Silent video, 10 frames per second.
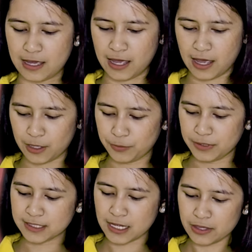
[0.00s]
I will
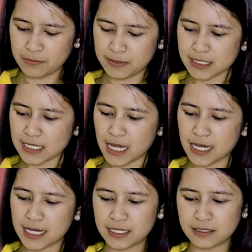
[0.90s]
set them
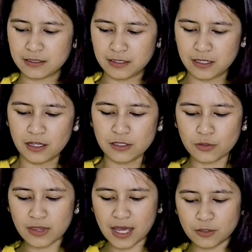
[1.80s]
aside so
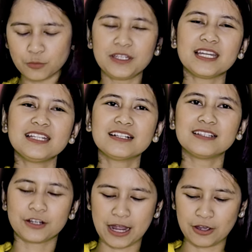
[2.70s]
that we can clear out